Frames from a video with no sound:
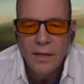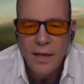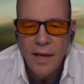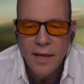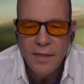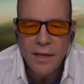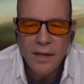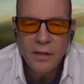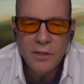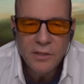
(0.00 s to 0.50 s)

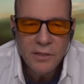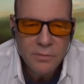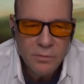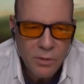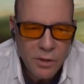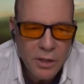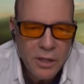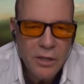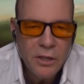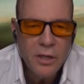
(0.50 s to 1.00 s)
Yeah, that looks
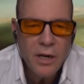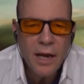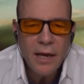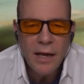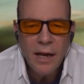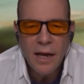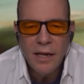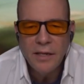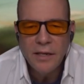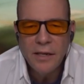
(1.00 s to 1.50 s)
really good.
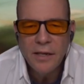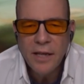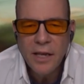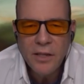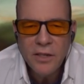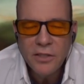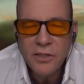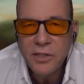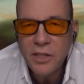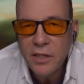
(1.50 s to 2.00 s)
I, I did
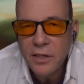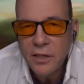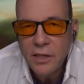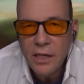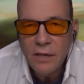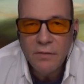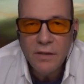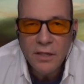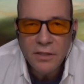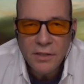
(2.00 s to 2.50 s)
get to see the
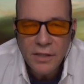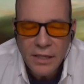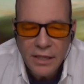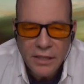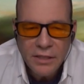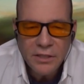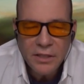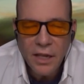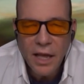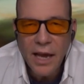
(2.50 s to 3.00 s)

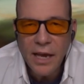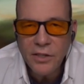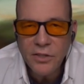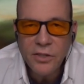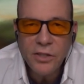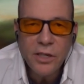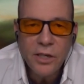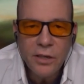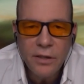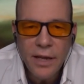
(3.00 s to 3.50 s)
DVDs
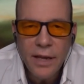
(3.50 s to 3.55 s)
last year,